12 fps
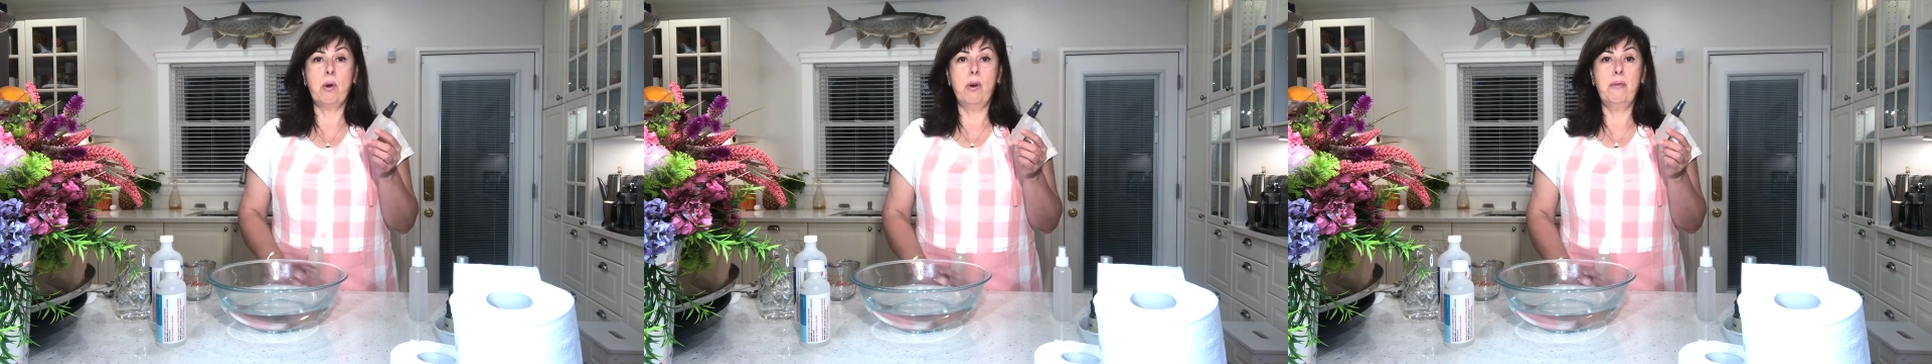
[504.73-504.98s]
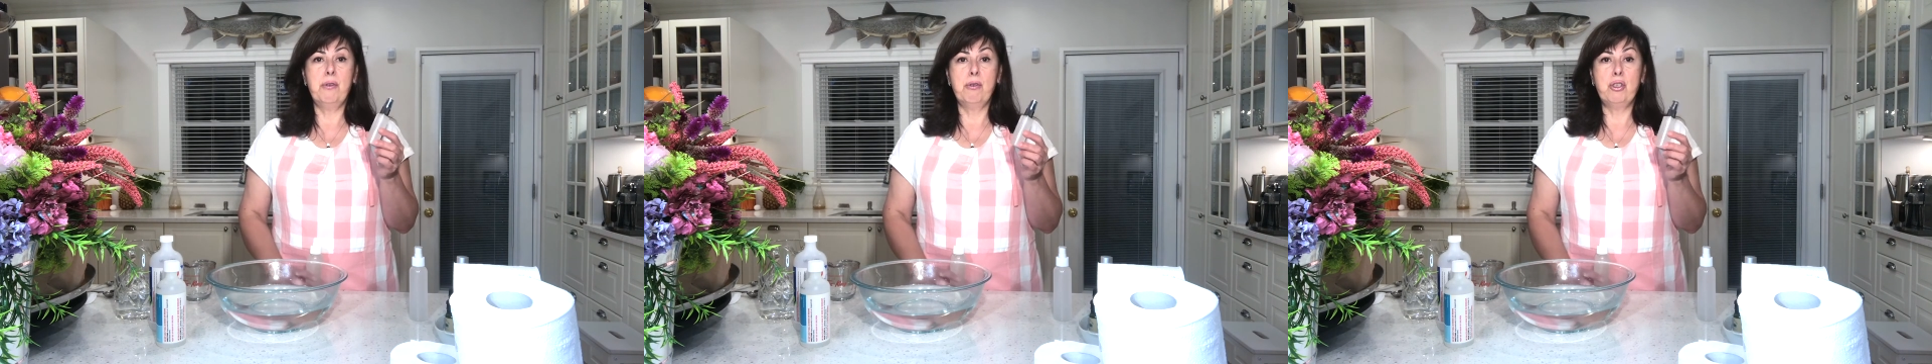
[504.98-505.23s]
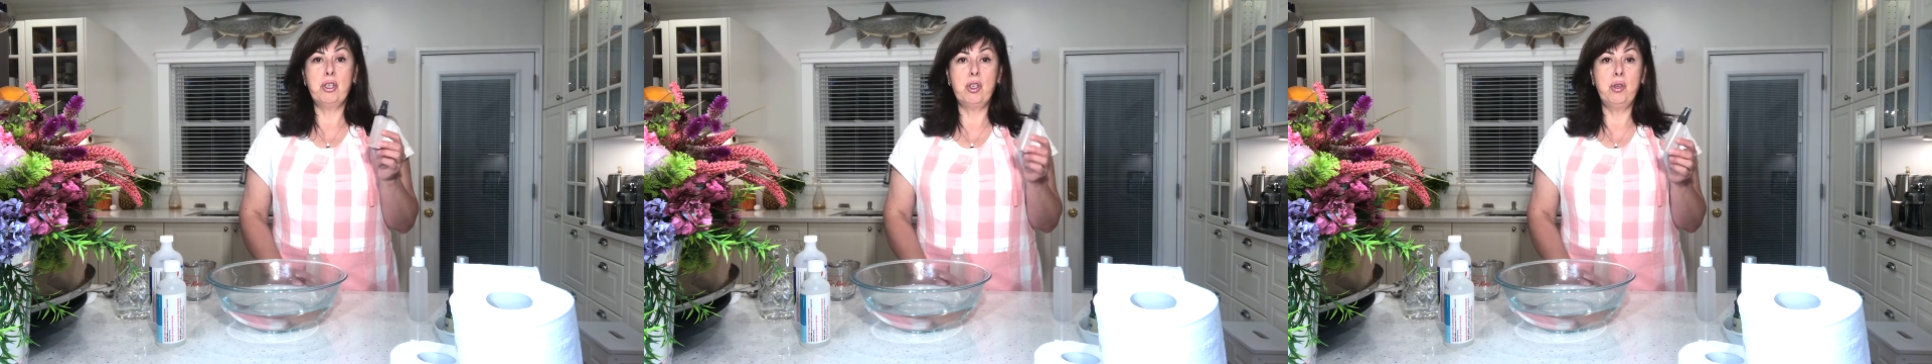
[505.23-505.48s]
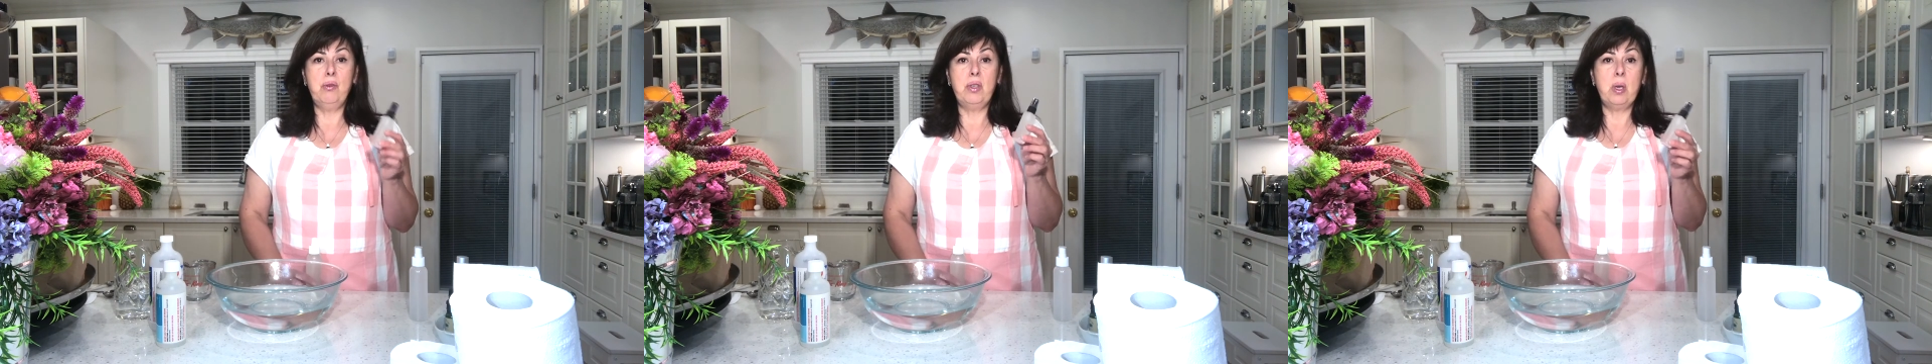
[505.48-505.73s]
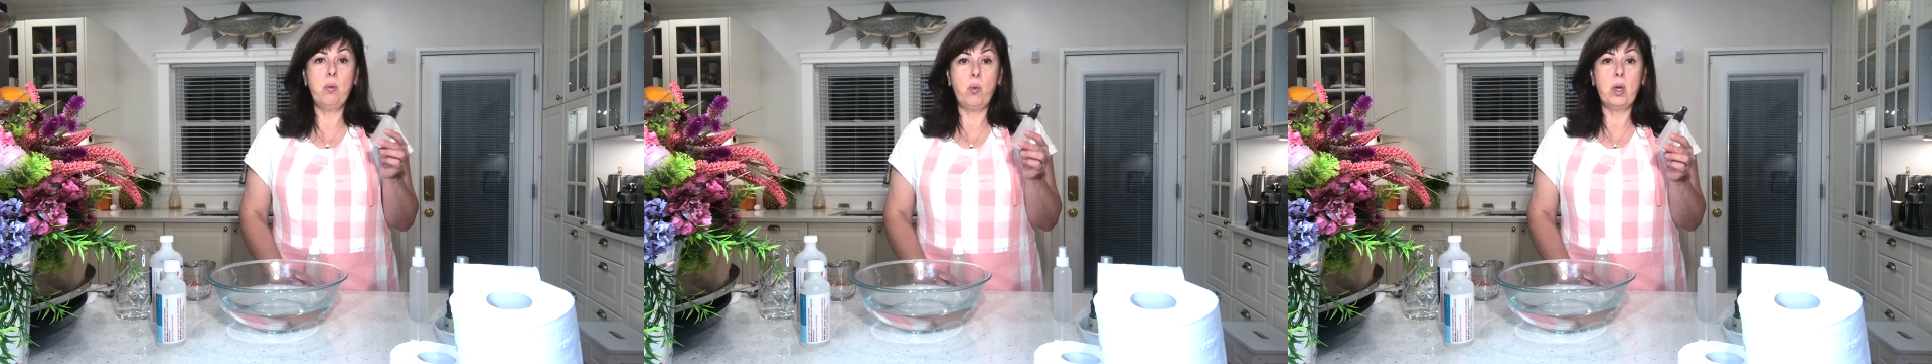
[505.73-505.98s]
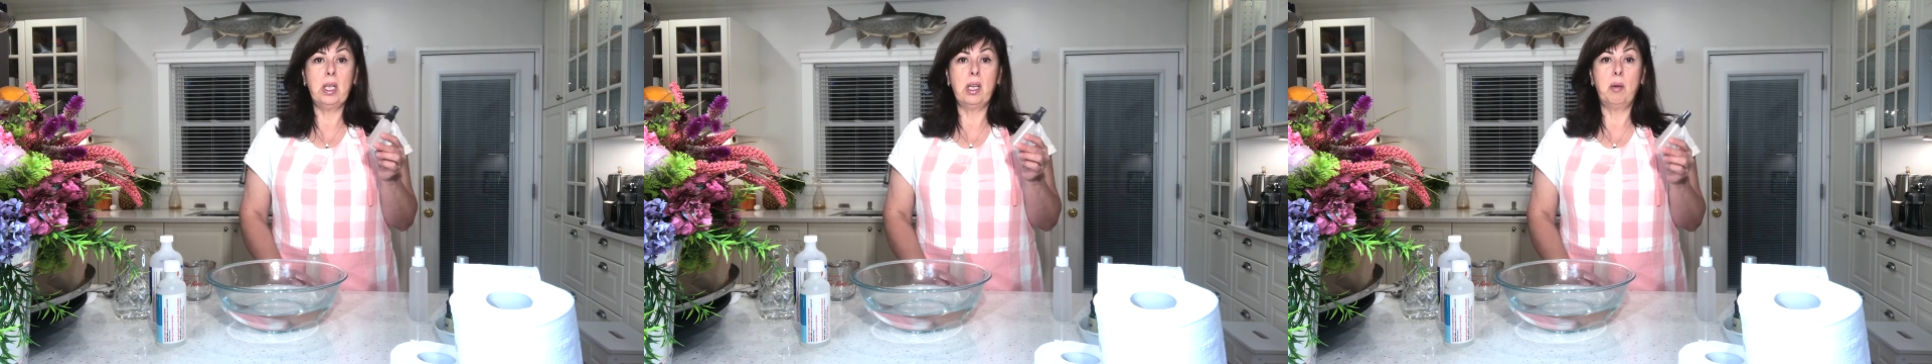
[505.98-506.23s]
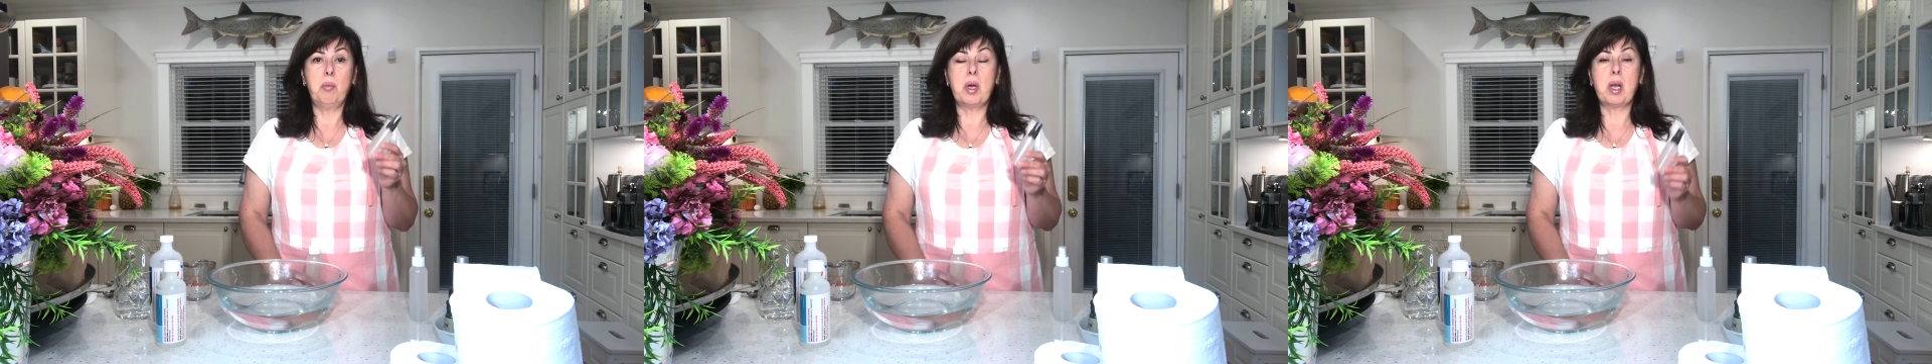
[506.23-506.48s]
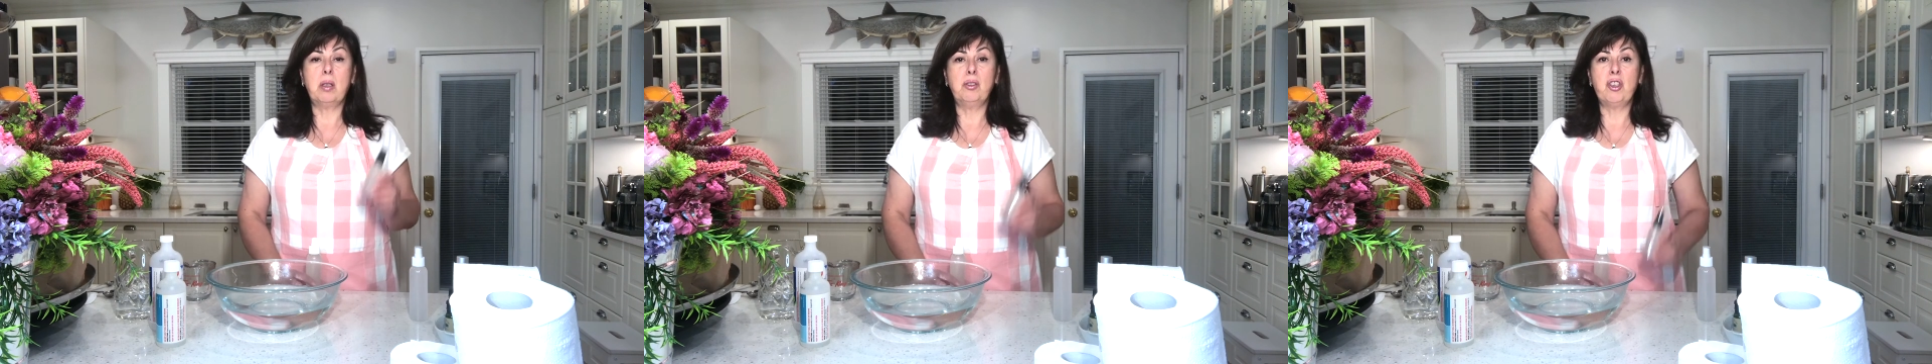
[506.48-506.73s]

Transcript: or if you're just using one little bottle,